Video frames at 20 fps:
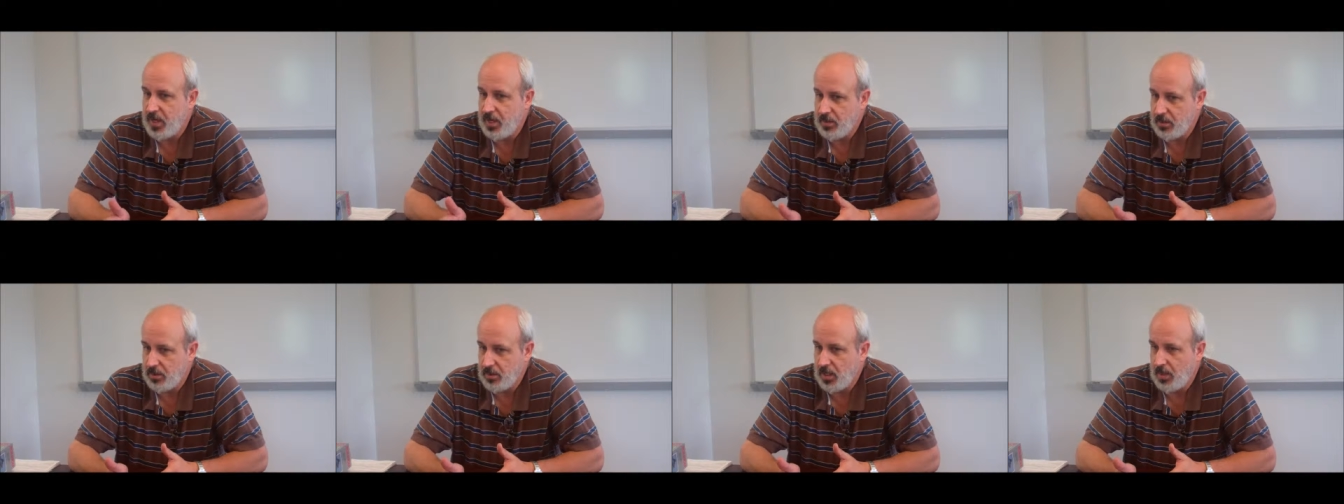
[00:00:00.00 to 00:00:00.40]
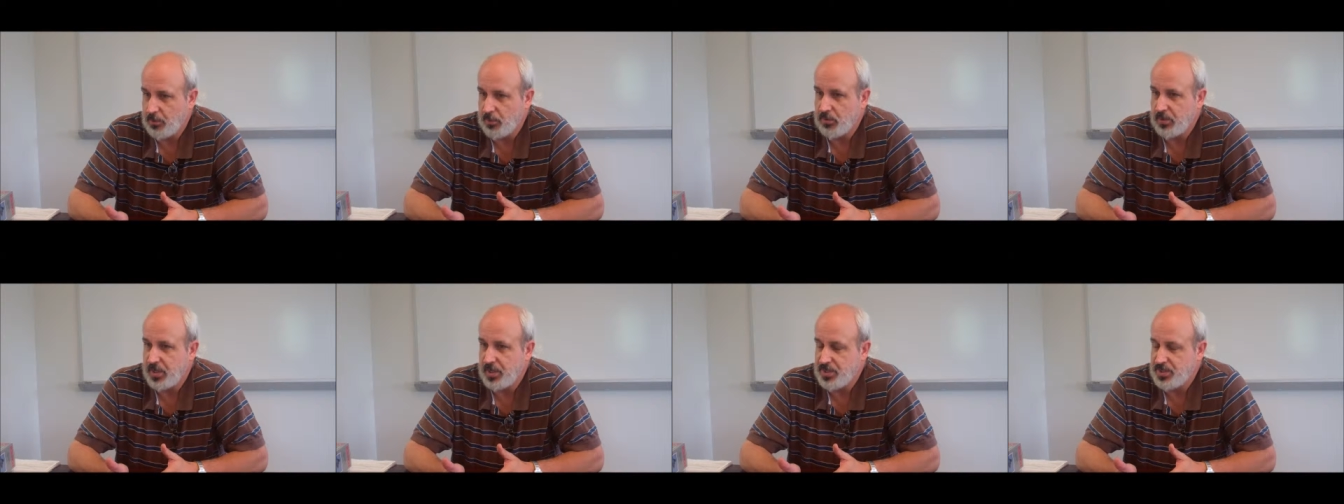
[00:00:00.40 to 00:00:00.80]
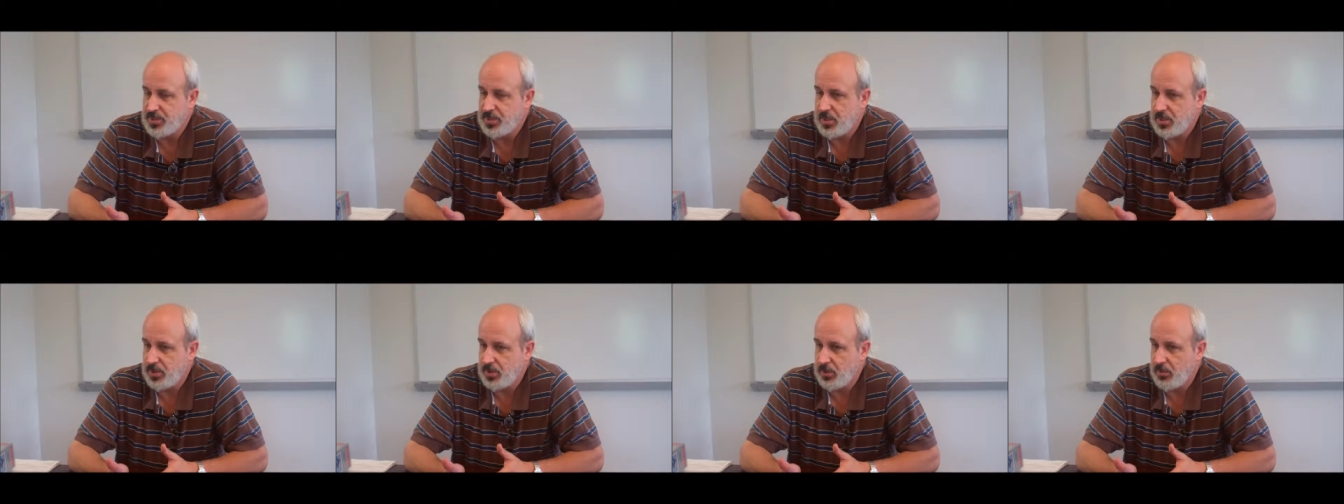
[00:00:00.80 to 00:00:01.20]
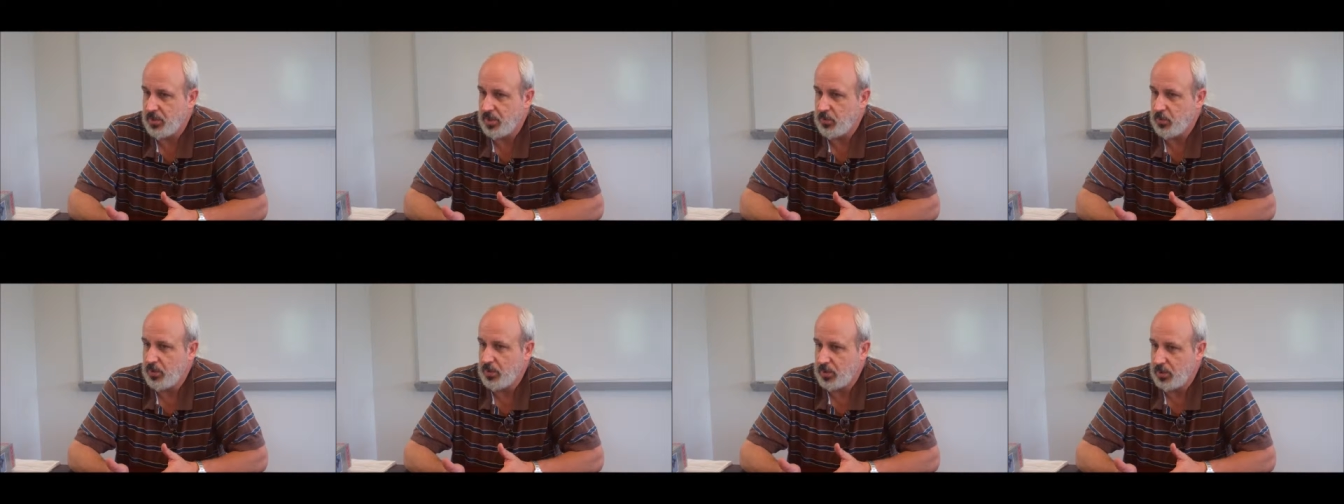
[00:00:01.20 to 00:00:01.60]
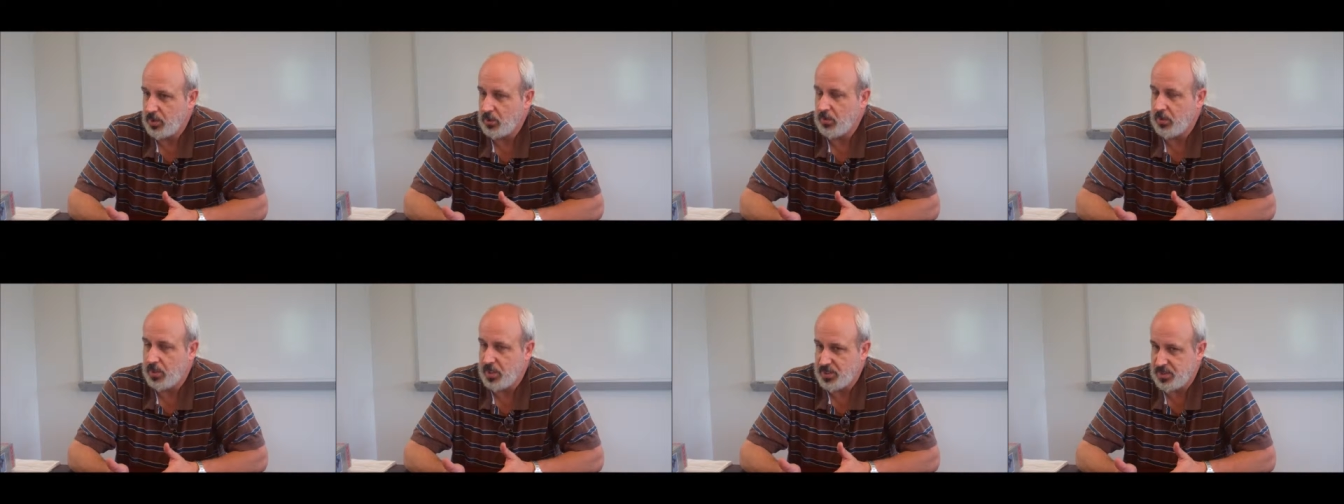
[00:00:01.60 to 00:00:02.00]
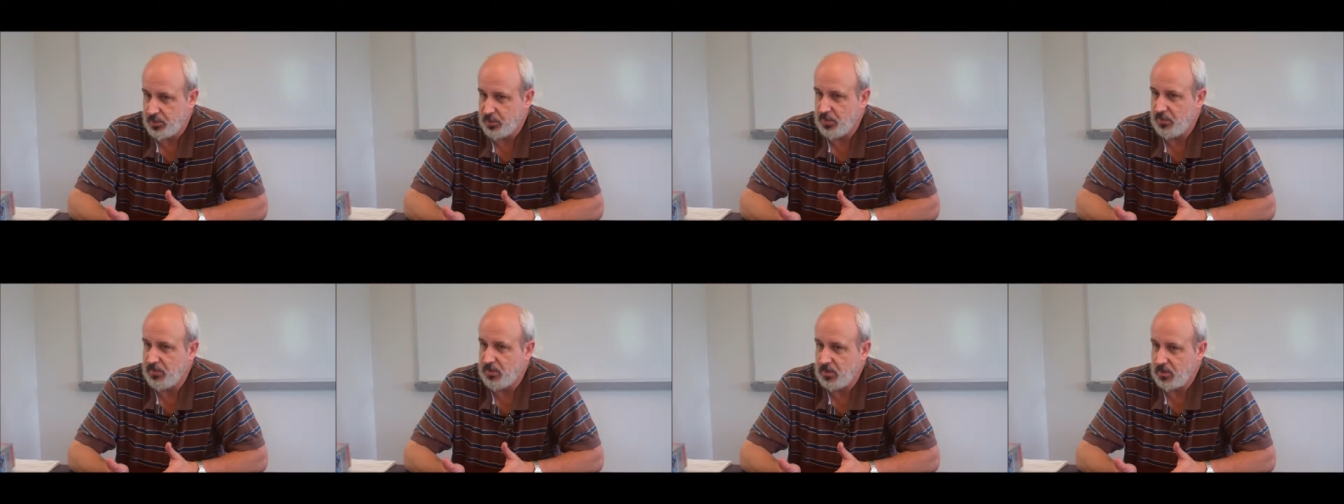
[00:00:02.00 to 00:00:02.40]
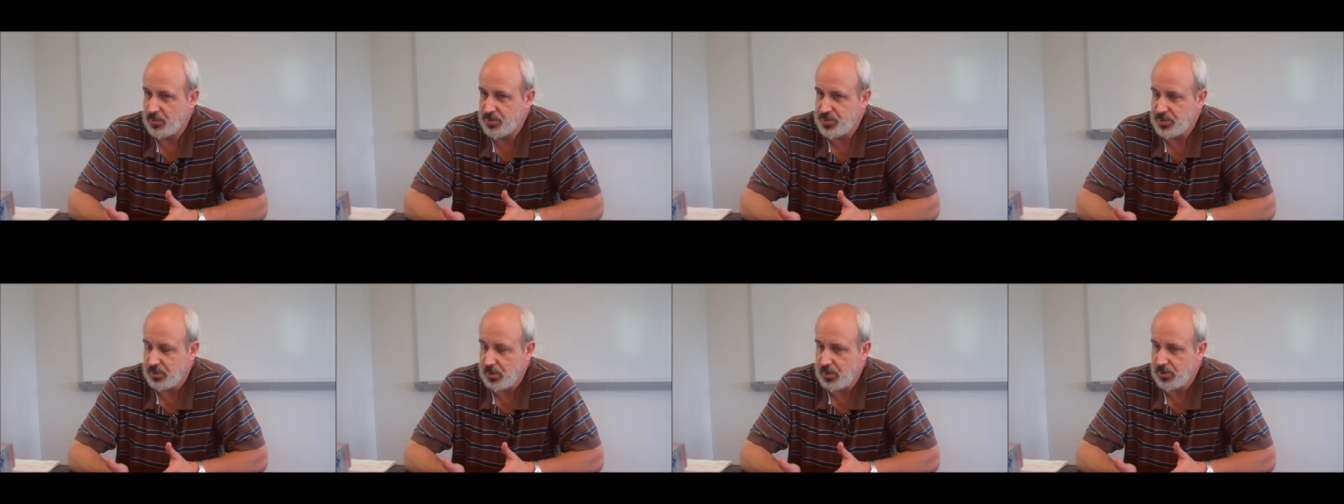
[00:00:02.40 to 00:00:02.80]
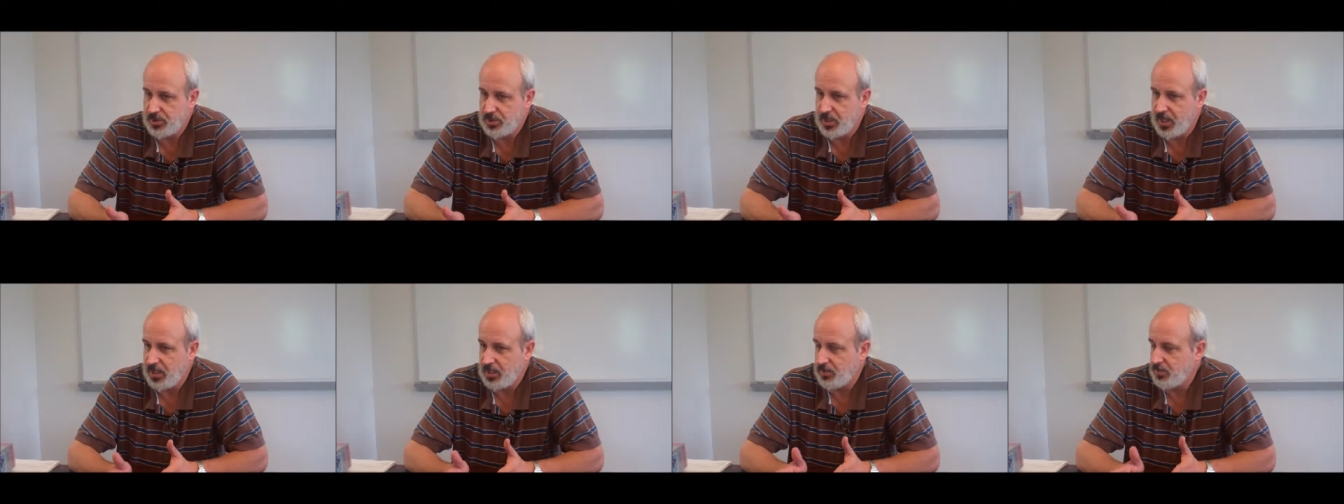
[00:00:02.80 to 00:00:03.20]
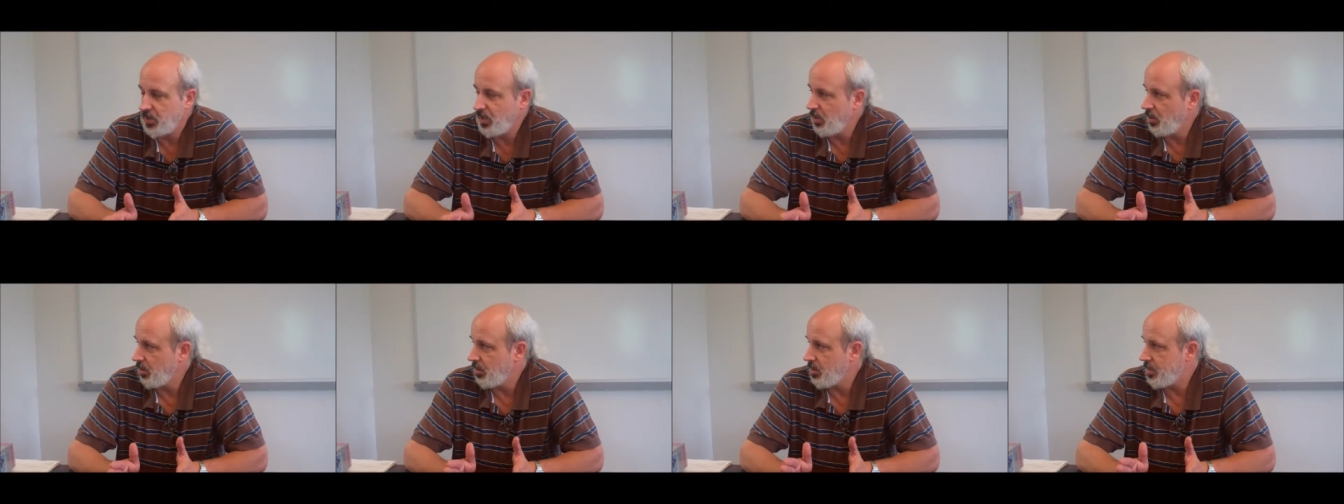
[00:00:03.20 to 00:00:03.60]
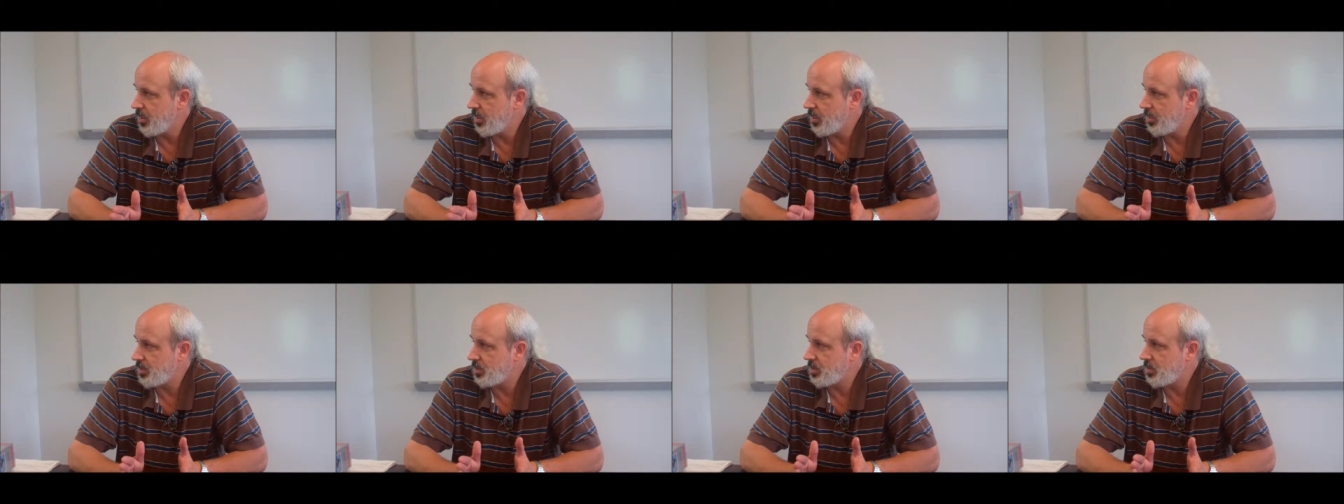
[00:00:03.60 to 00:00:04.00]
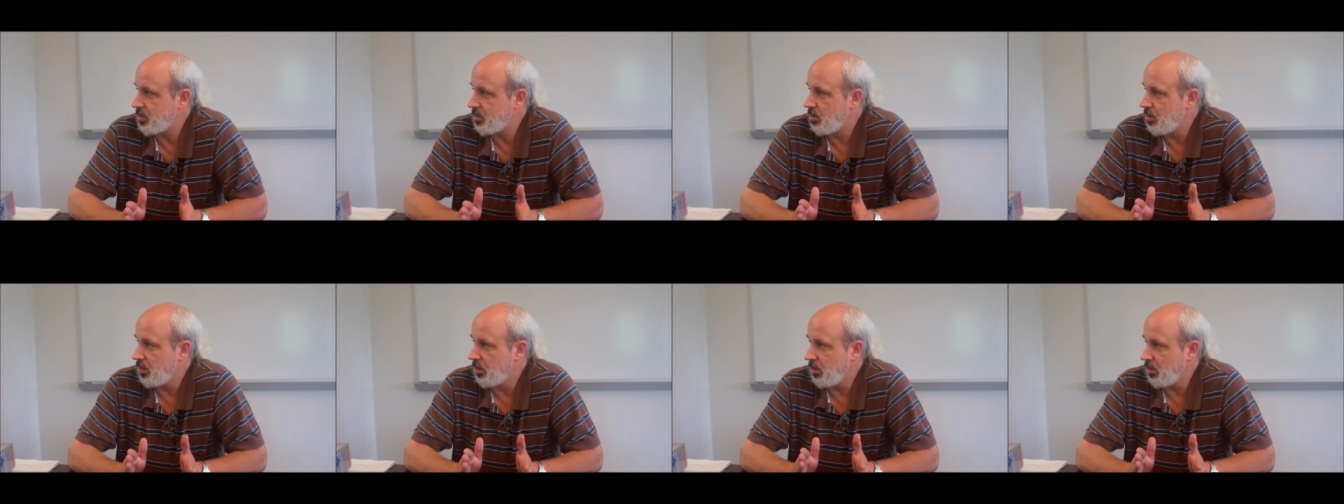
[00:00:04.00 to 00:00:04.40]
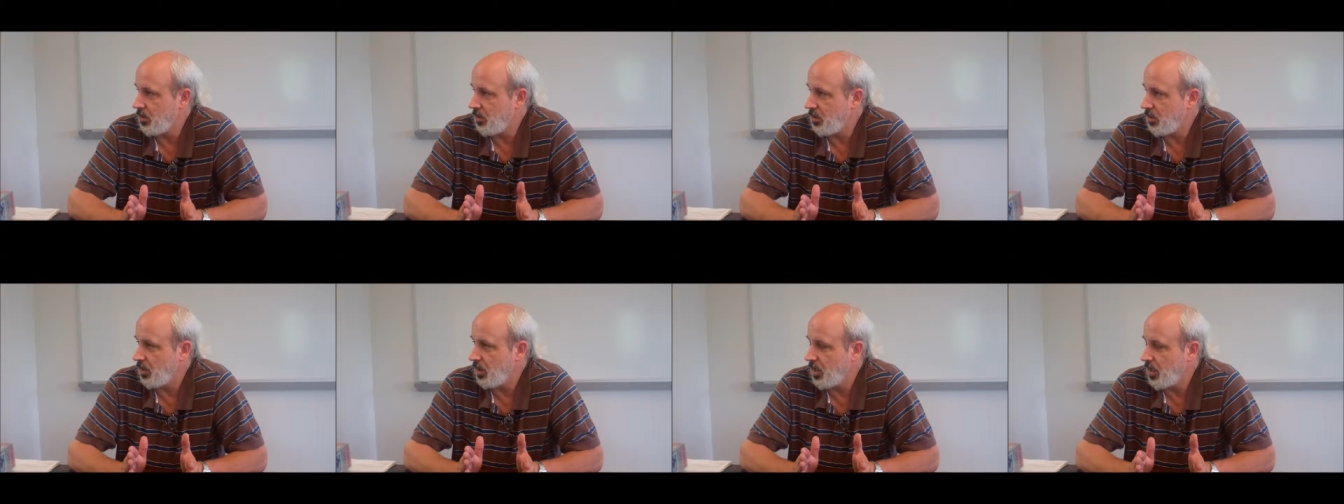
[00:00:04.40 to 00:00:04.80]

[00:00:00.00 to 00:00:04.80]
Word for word: other upgrades to do that we could do it as a performance contract, meaning that the